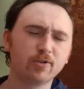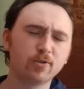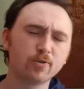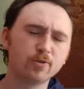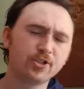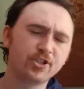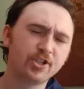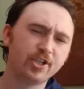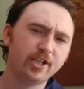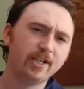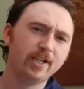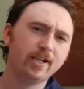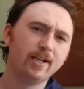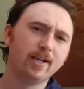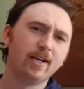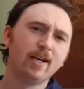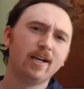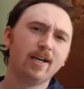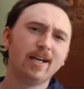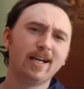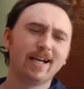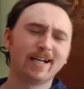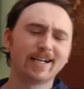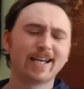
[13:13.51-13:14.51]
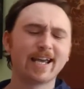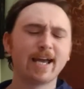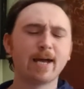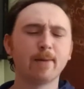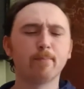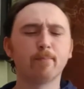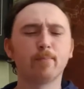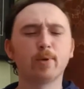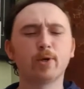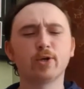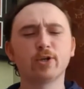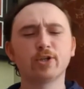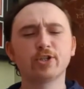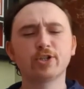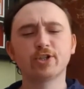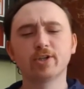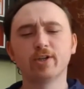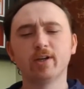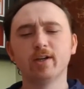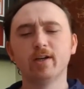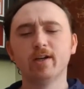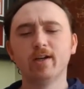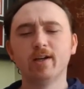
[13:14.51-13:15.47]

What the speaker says: OG, and Kem Birch.